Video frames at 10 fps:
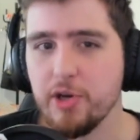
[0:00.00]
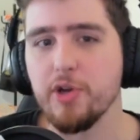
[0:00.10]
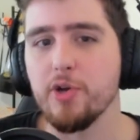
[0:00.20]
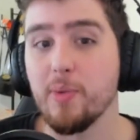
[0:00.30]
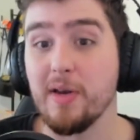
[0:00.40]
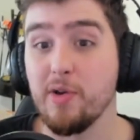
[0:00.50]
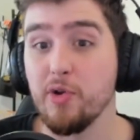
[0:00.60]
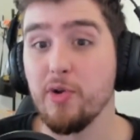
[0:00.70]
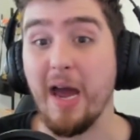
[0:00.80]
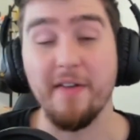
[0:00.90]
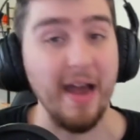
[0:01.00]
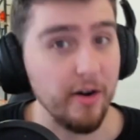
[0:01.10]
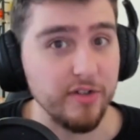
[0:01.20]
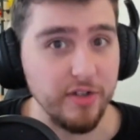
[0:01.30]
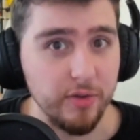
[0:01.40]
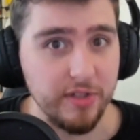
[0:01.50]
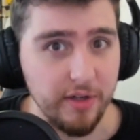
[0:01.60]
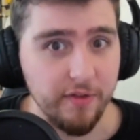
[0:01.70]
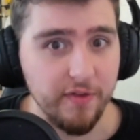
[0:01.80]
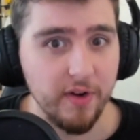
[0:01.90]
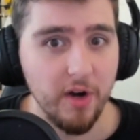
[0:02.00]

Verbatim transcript: you when you have outed yourself?